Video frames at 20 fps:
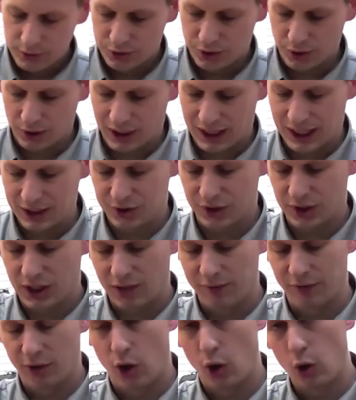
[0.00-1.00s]
So you can actually
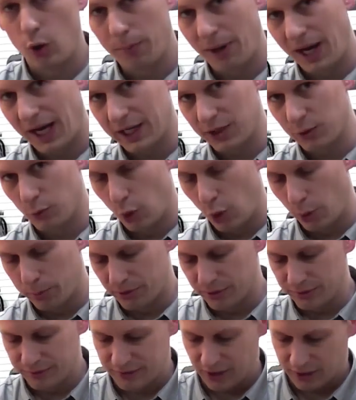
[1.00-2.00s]
cover the whole bag in a
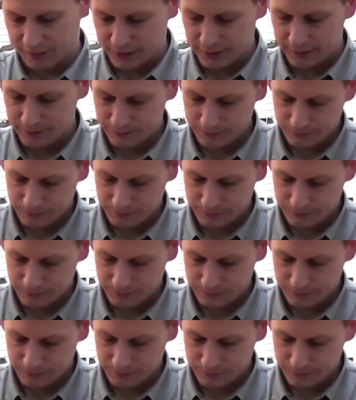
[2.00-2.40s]
waterproof cover.